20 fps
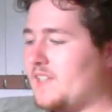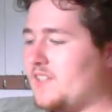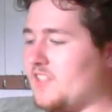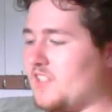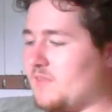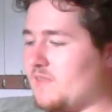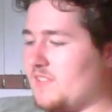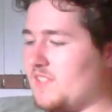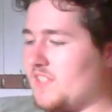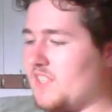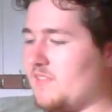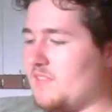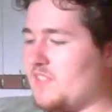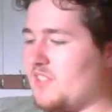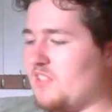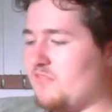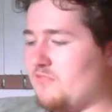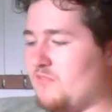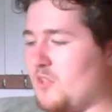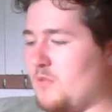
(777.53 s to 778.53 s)
Do you want to go
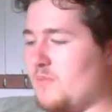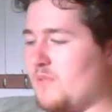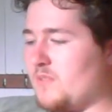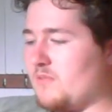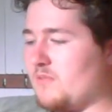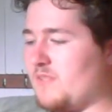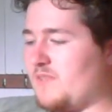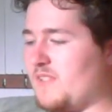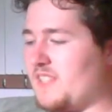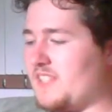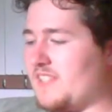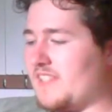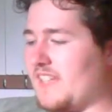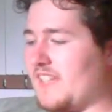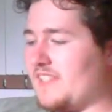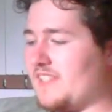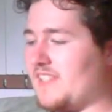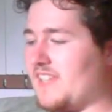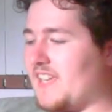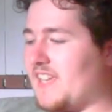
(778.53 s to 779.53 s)
into the room and to
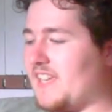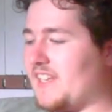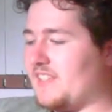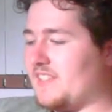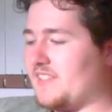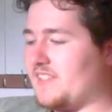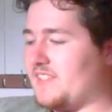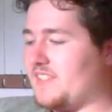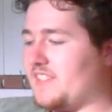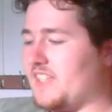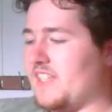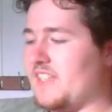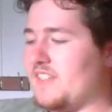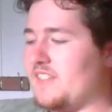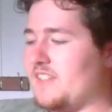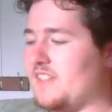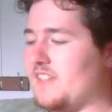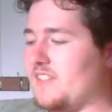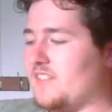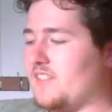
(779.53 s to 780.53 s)
investigate this hideous
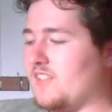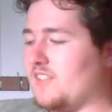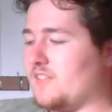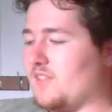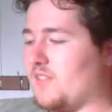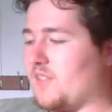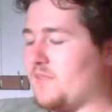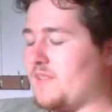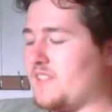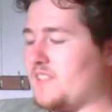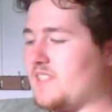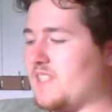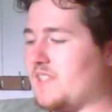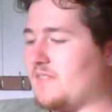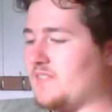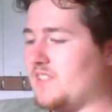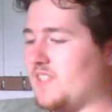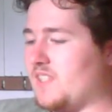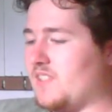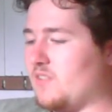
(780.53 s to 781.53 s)
din, turn to
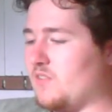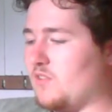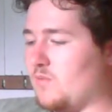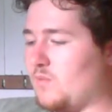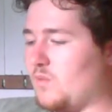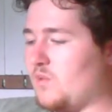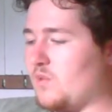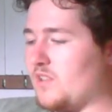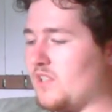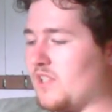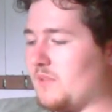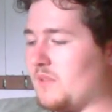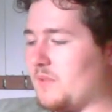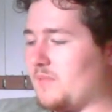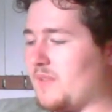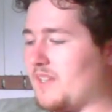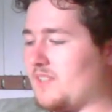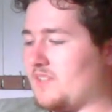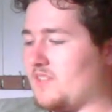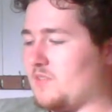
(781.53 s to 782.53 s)
370, or walk on up the
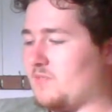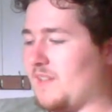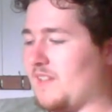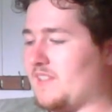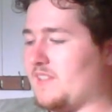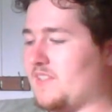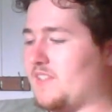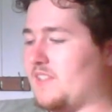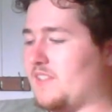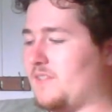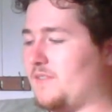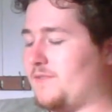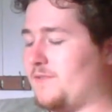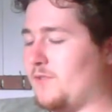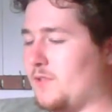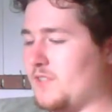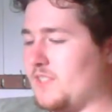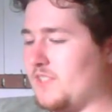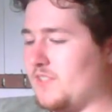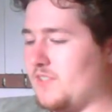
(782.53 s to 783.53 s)
passageways, turn to
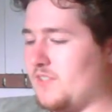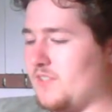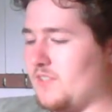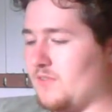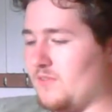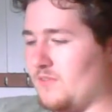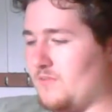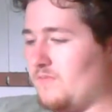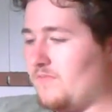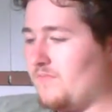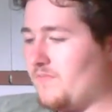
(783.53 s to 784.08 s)
42?